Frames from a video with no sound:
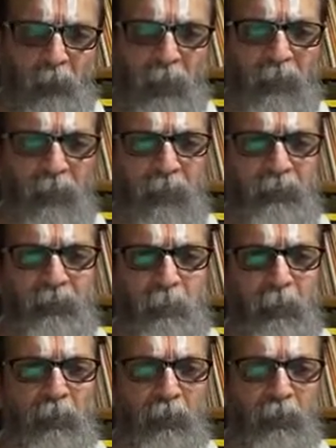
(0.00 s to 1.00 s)
Why can't
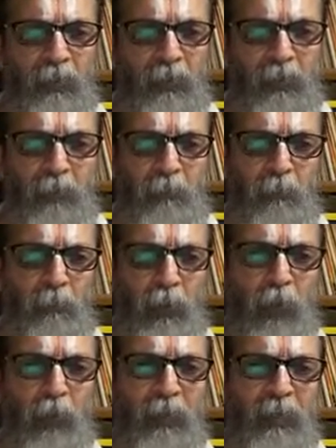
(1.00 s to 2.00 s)
some other region
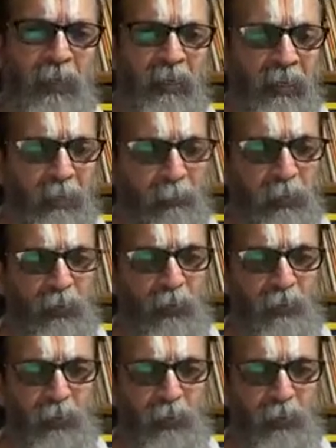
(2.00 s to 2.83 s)
borrow Indian names and